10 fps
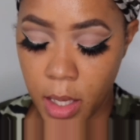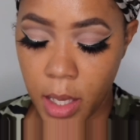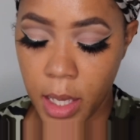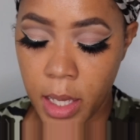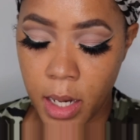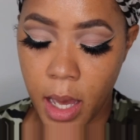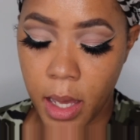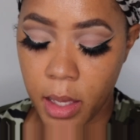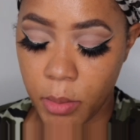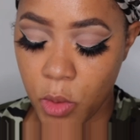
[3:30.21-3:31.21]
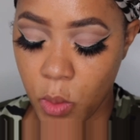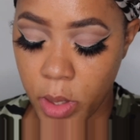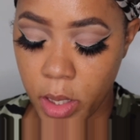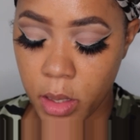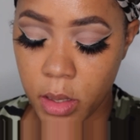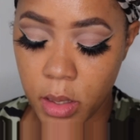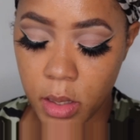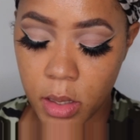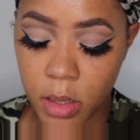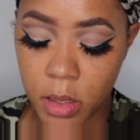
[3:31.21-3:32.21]
And I am going,
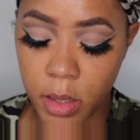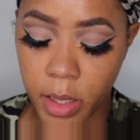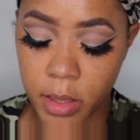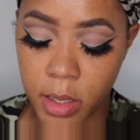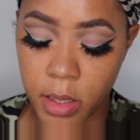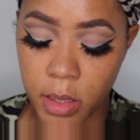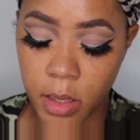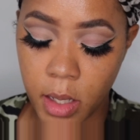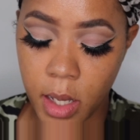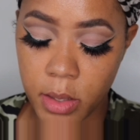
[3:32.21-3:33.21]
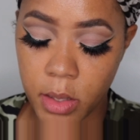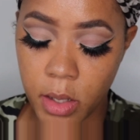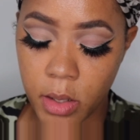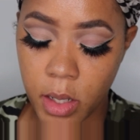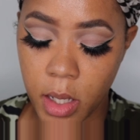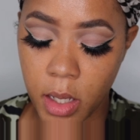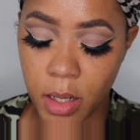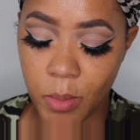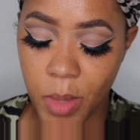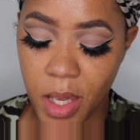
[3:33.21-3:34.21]
like I said, to the concert. And
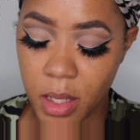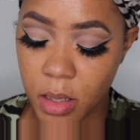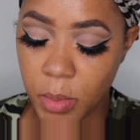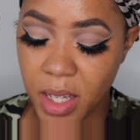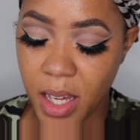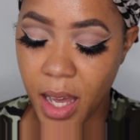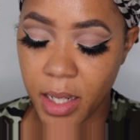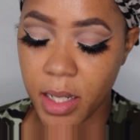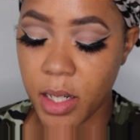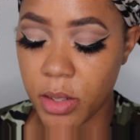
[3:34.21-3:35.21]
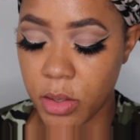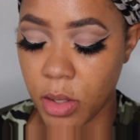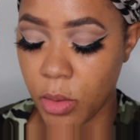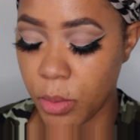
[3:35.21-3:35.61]
it may end up being hot in here, so